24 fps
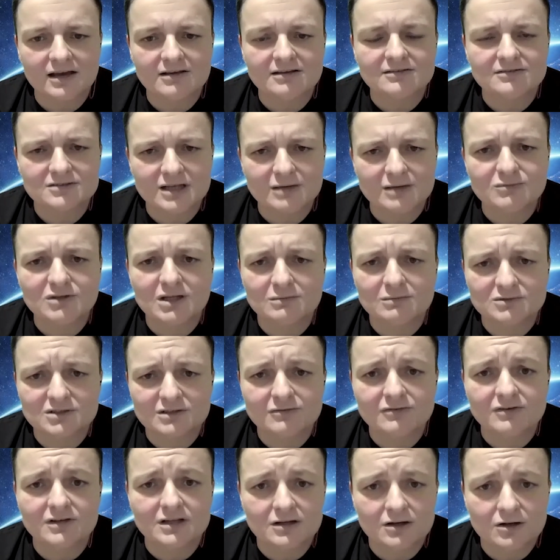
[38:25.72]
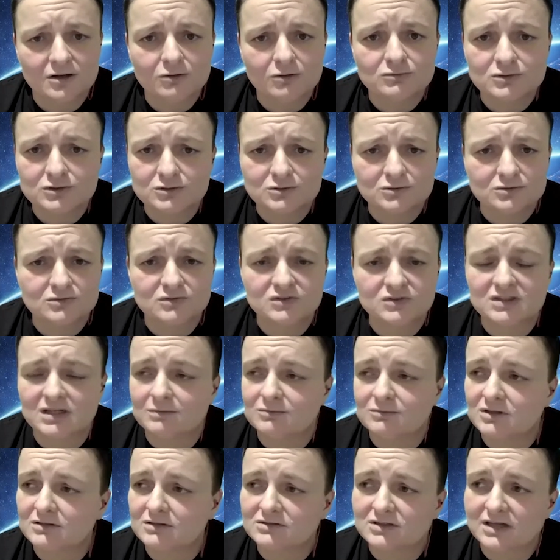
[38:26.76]
Sometimes I feel alone too.
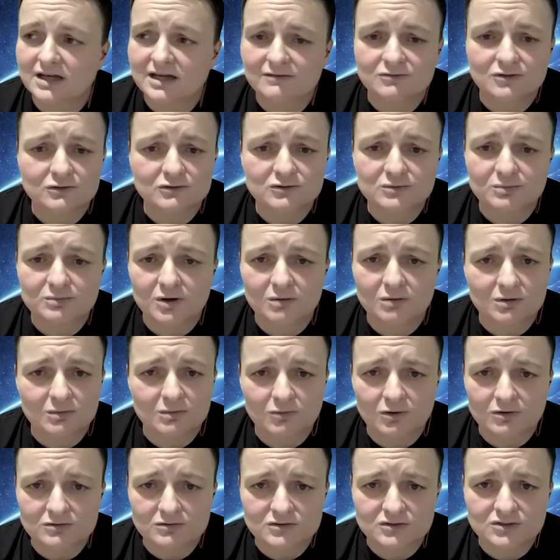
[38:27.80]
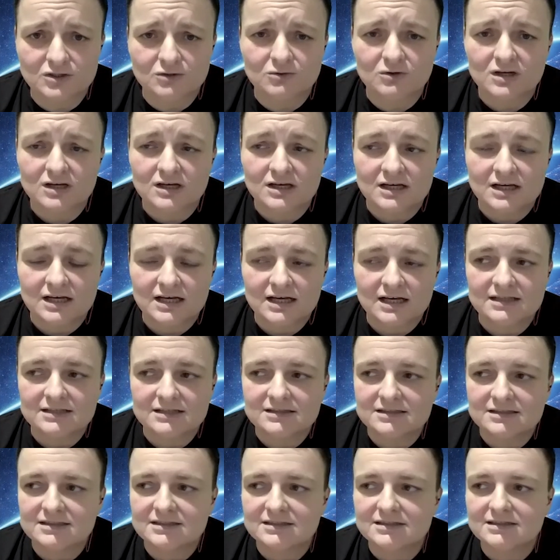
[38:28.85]
Sometimes I have those problems also.
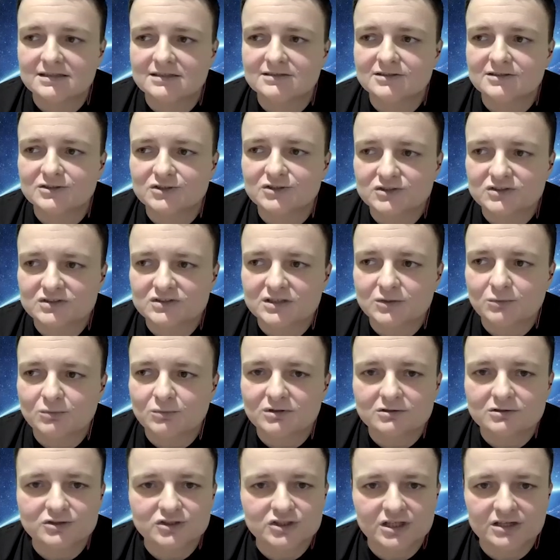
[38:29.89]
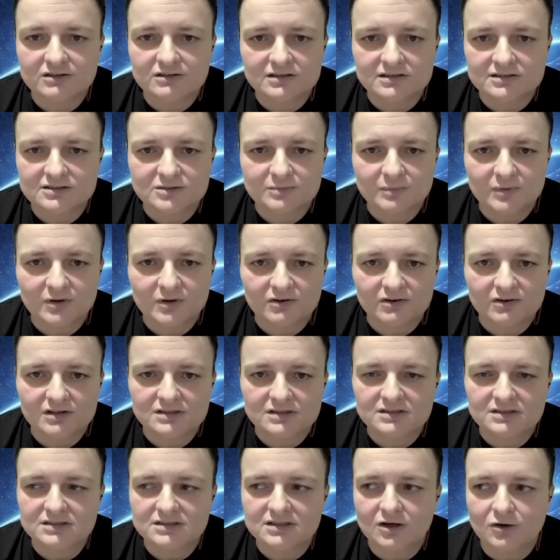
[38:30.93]
And it's interesting when you share an
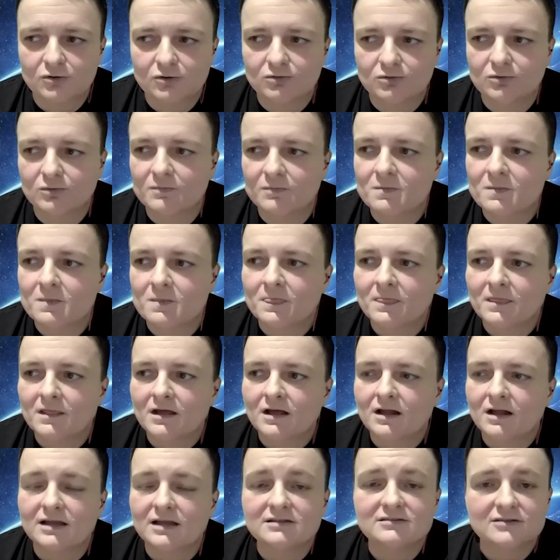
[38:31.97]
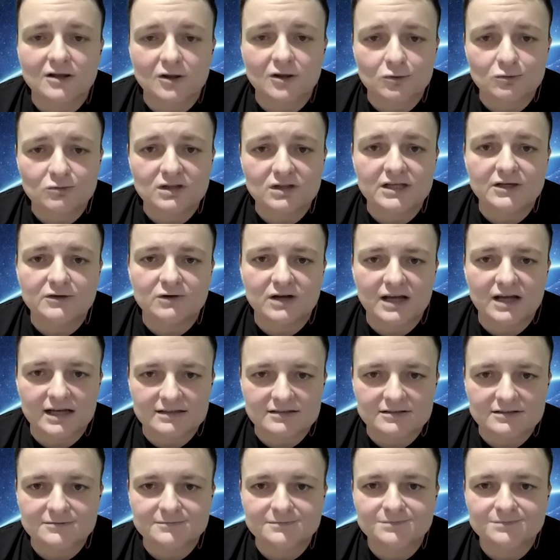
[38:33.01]
experience how less lonely you get.